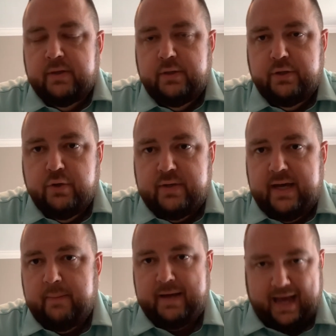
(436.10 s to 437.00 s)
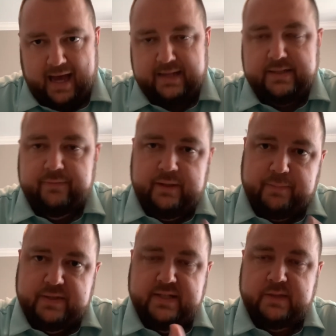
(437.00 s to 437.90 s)
you can't be actively
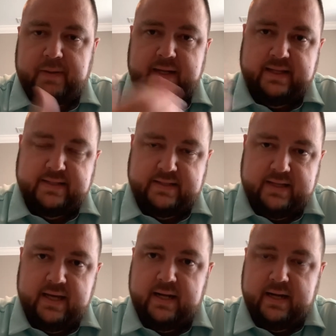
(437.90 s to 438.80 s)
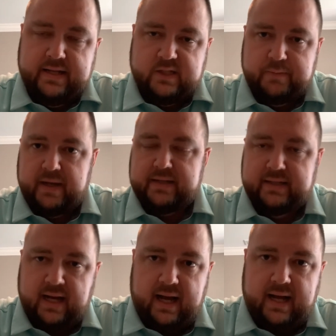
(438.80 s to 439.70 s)
participating in sin and expect
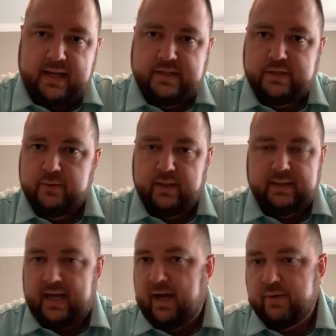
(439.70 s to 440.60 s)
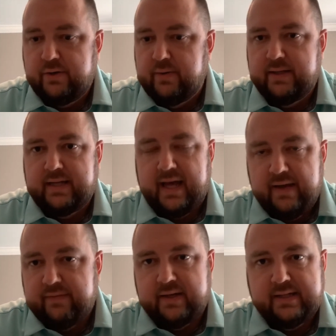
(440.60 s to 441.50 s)
God to allow you into
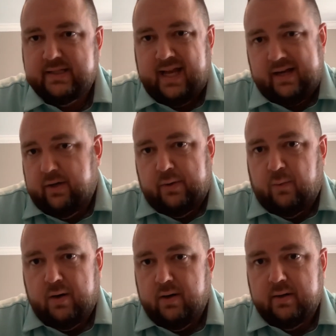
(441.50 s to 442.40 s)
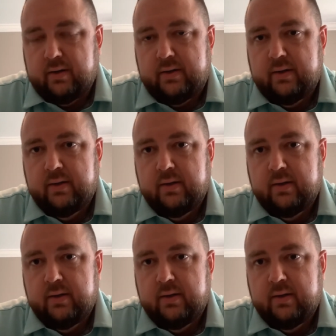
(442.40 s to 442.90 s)
heaven. It's not going to work.